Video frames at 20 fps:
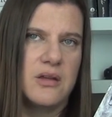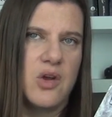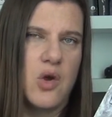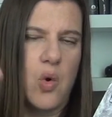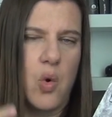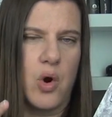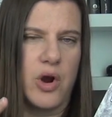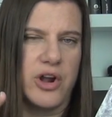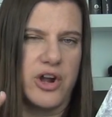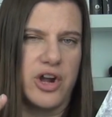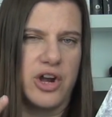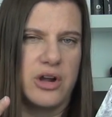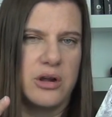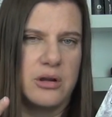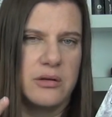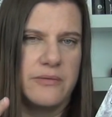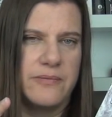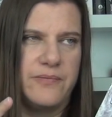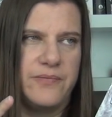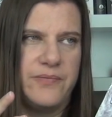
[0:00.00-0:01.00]

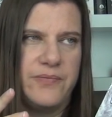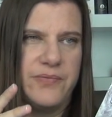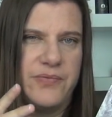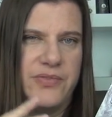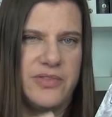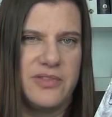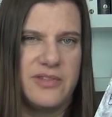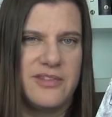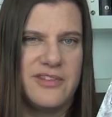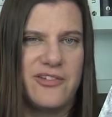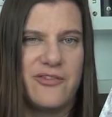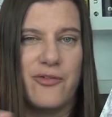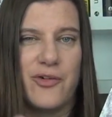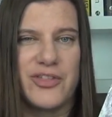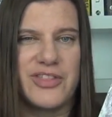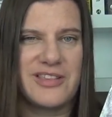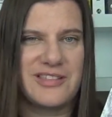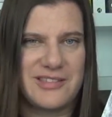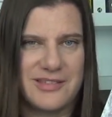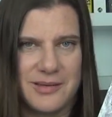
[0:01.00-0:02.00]
coroner for
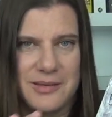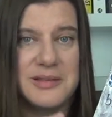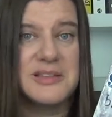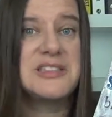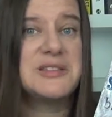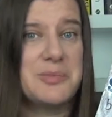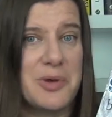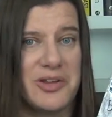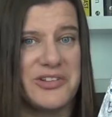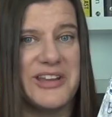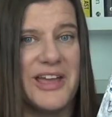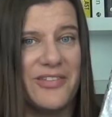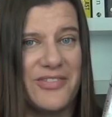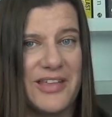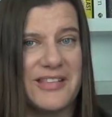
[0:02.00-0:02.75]
this small town.